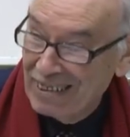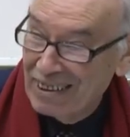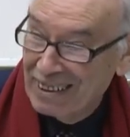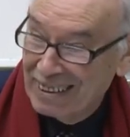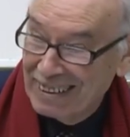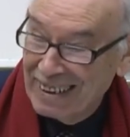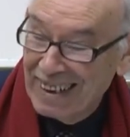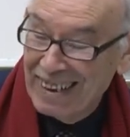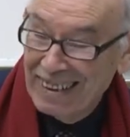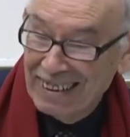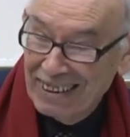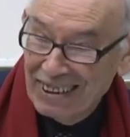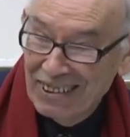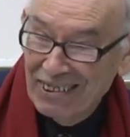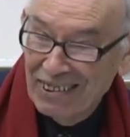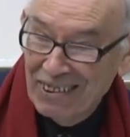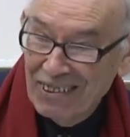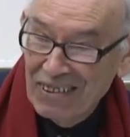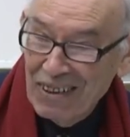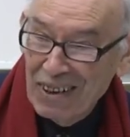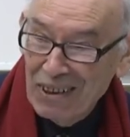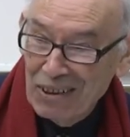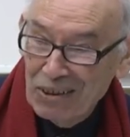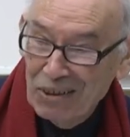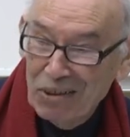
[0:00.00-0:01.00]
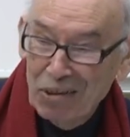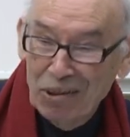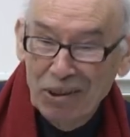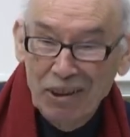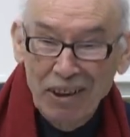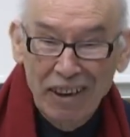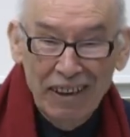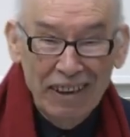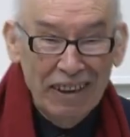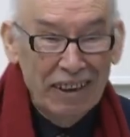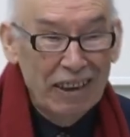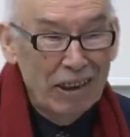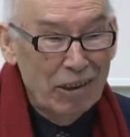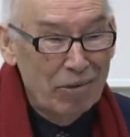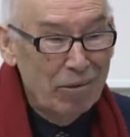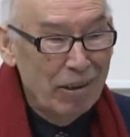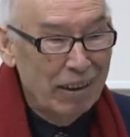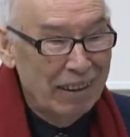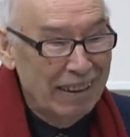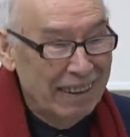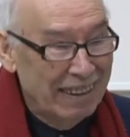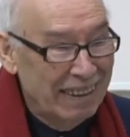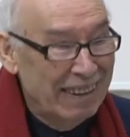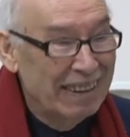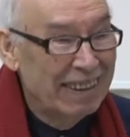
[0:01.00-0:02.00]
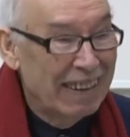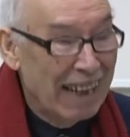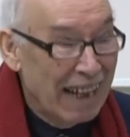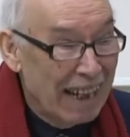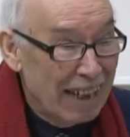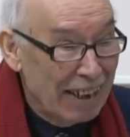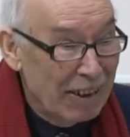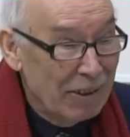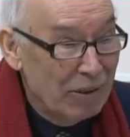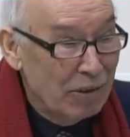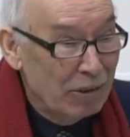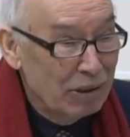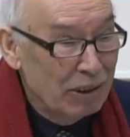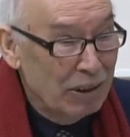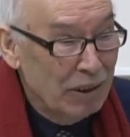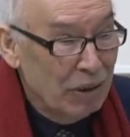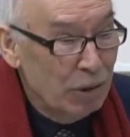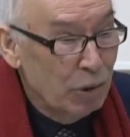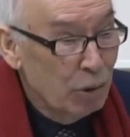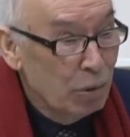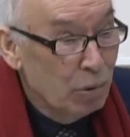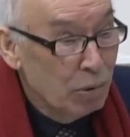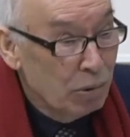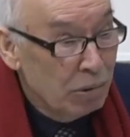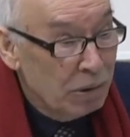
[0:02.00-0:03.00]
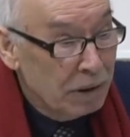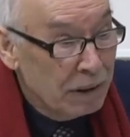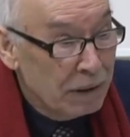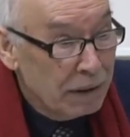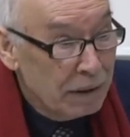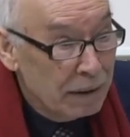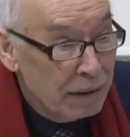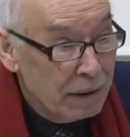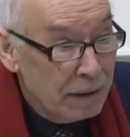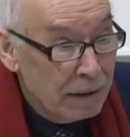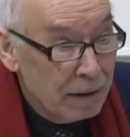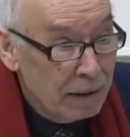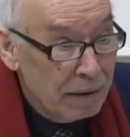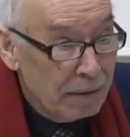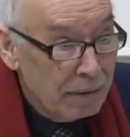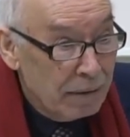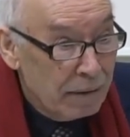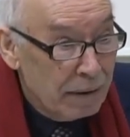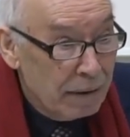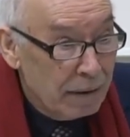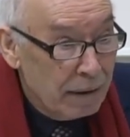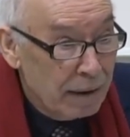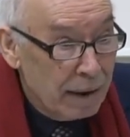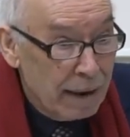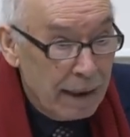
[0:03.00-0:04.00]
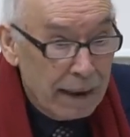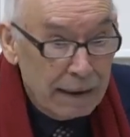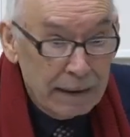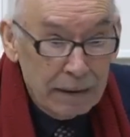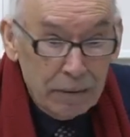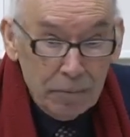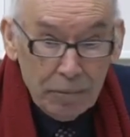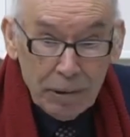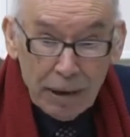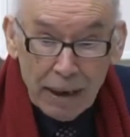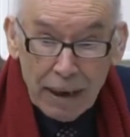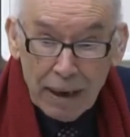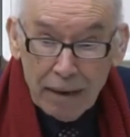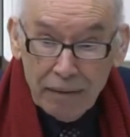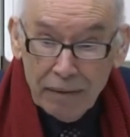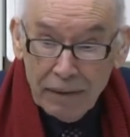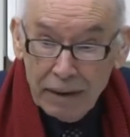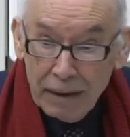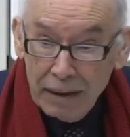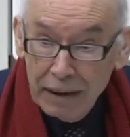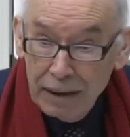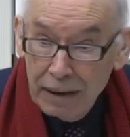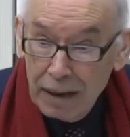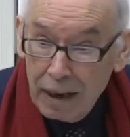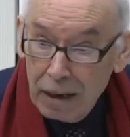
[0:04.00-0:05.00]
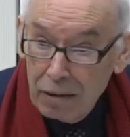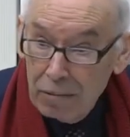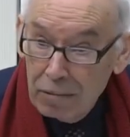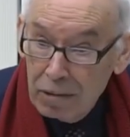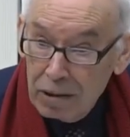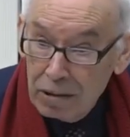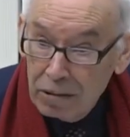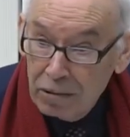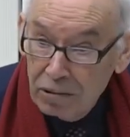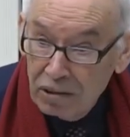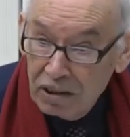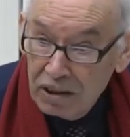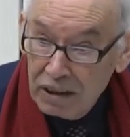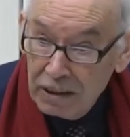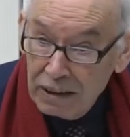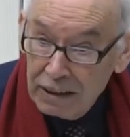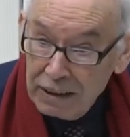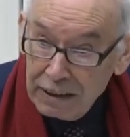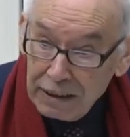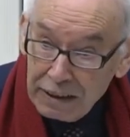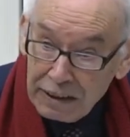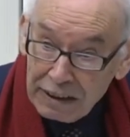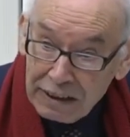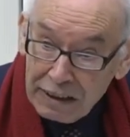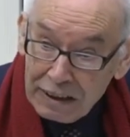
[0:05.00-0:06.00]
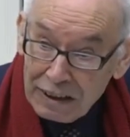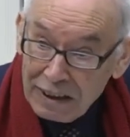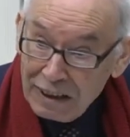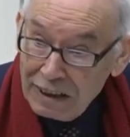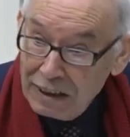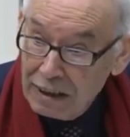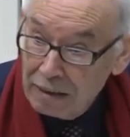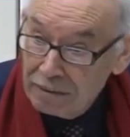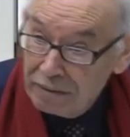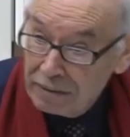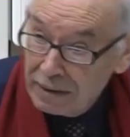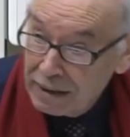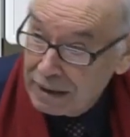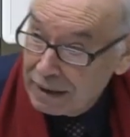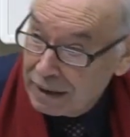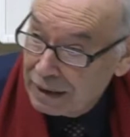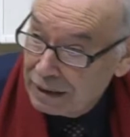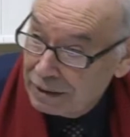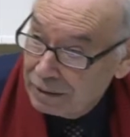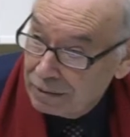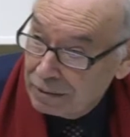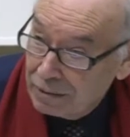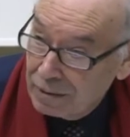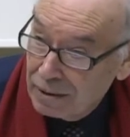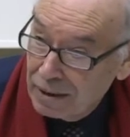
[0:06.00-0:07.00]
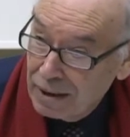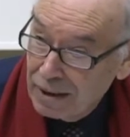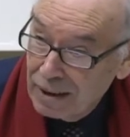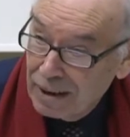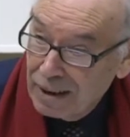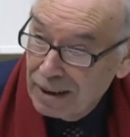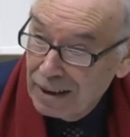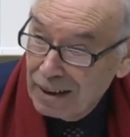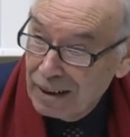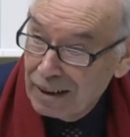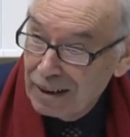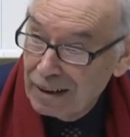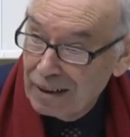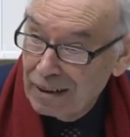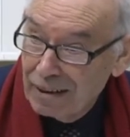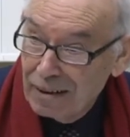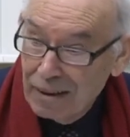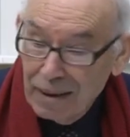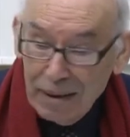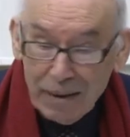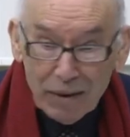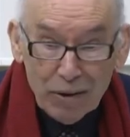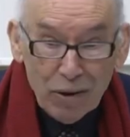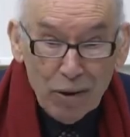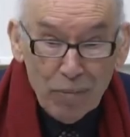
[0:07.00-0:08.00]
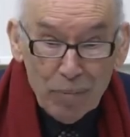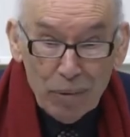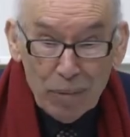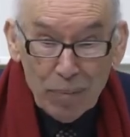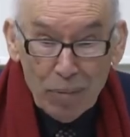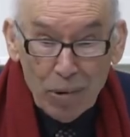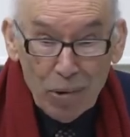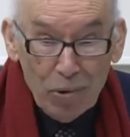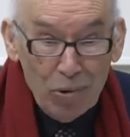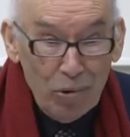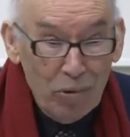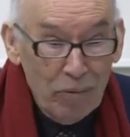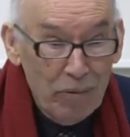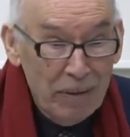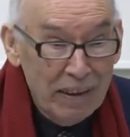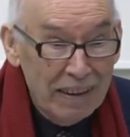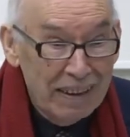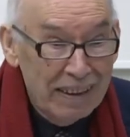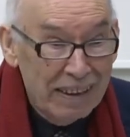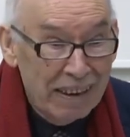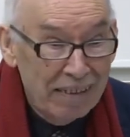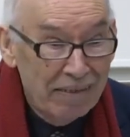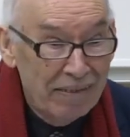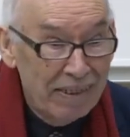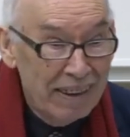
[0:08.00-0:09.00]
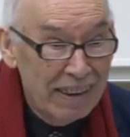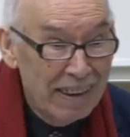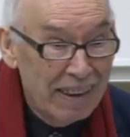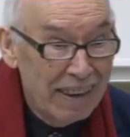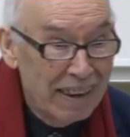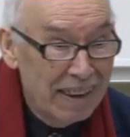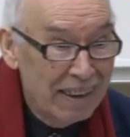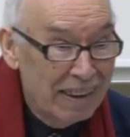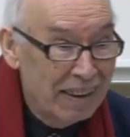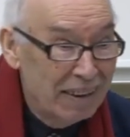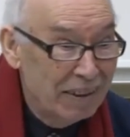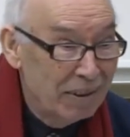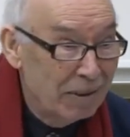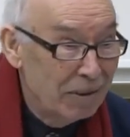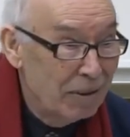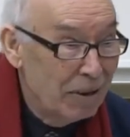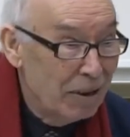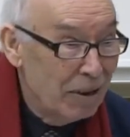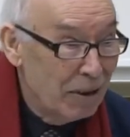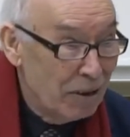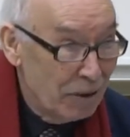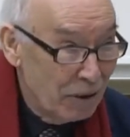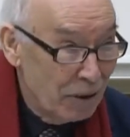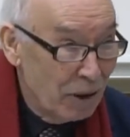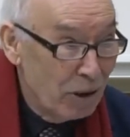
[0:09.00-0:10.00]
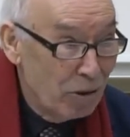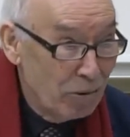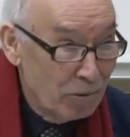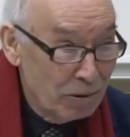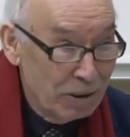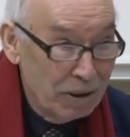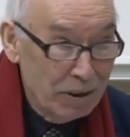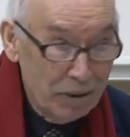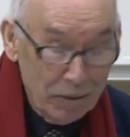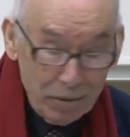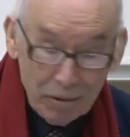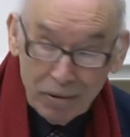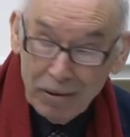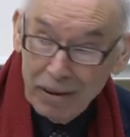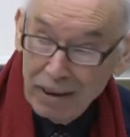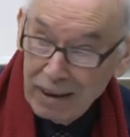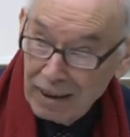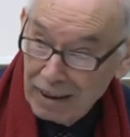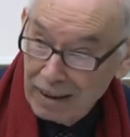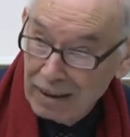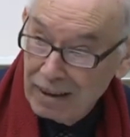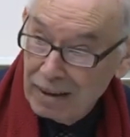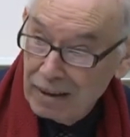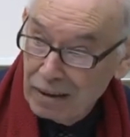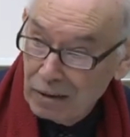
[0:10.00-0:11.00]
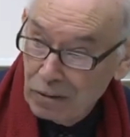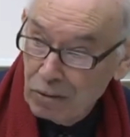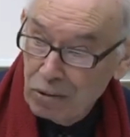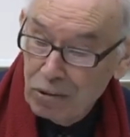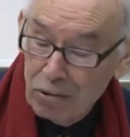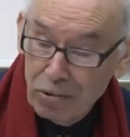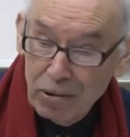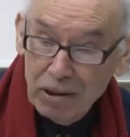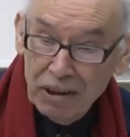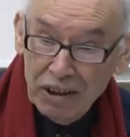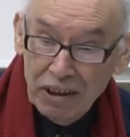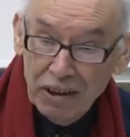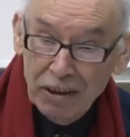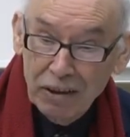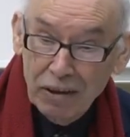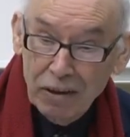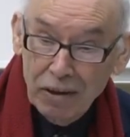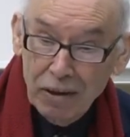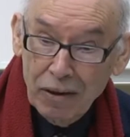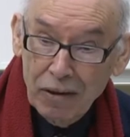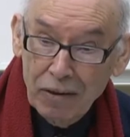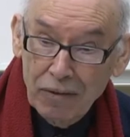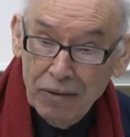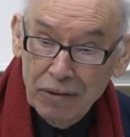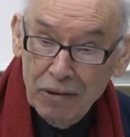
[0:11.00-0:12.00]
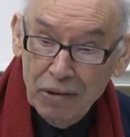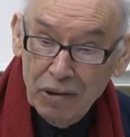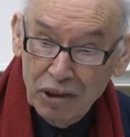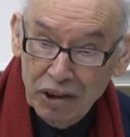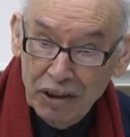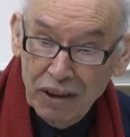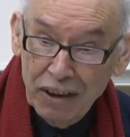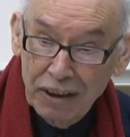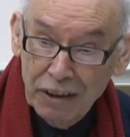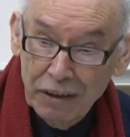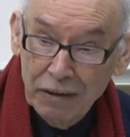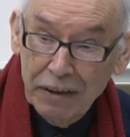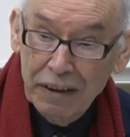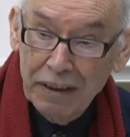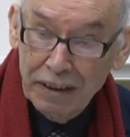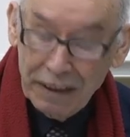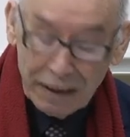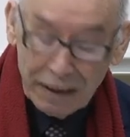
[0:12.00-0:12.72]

in the sense, you know, social inequalities are not huge as we have in our country in Africa, you know. Some people who visit Africa, you know, knows, you know, the question of social